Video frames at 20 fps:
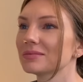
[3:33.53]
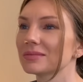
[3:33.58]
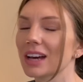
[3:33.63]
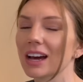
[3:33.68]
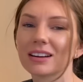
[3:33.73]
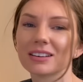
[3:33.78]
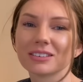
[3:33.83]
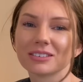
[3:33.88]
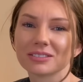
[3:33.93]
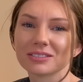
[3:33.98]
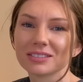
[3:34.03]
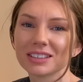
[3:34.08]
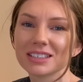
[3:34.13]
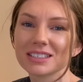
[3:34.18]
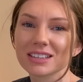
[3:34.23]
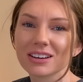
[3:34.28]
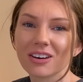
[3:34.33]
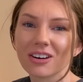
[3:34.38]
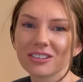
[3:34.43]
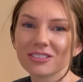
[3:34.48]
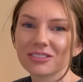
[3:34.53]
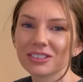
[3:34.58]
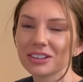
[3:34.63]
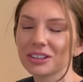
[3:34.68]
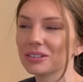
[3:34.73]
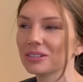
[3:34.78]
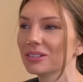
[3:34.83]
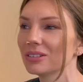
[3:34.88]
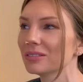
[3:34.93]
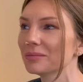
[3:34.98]
I don't know. Is it hard for
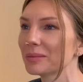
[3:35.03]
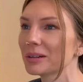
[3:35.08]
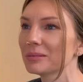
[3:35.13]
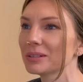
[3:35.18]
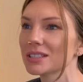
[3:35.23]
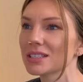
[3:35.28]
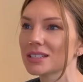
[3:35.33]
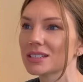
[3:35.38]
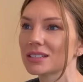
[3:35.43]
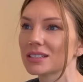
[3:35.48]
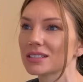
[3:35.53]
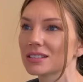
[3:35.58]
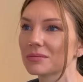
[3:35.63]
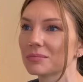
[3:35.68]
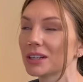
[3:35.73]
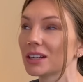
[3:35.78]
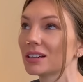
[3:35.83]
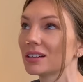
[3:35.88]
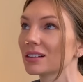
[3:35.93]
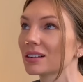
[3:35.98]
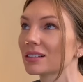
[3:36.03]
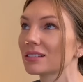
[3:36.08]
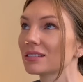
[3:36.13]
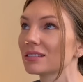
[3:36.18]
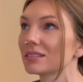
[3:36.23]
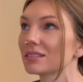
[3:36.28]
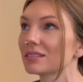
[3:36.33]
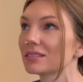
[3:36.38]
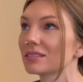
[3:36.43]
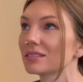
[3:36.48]
you? Maybe it's just me.
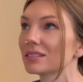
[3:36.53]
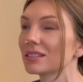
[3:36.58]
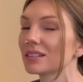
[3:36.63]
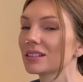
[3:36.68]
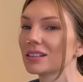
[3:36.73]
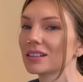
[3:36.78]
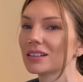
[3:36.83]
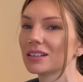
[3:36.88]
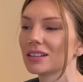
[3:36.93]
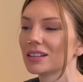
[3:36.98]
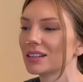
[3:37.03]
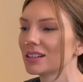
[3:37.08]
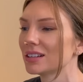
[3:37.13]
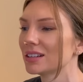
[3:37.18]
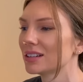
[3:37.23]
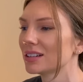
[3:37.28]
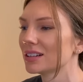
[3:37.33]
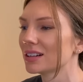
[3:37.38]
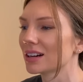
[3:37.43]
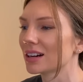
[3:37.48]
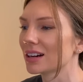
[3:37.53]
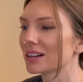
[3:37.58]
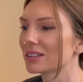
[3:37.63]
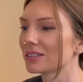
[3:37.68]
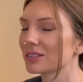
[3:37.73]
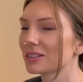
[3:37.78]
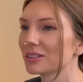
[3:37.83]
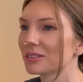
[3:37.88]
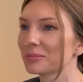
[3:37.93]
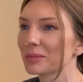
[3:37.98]
I
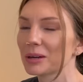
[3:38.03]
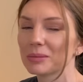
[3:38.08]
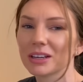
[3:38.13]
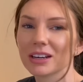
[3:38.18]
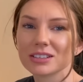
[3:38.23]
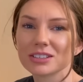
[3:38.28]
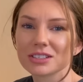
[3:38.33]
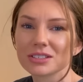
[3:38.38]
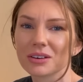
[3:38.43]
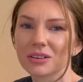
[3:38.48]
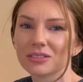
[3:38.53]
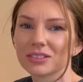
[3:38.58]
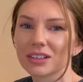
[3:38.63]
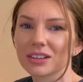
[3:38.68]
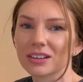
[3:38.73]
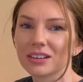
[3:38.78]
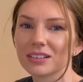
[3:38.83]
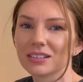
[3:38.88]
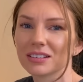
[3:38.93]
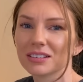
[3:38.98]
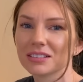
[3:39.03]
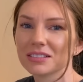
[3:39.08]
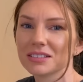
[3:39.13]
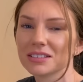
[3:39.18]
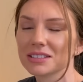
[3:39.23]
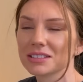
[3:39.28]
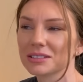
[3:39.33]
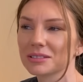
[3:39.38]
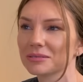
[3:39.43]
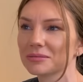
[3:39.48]
don't know, maybe I just overthink
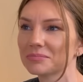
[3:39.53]
this.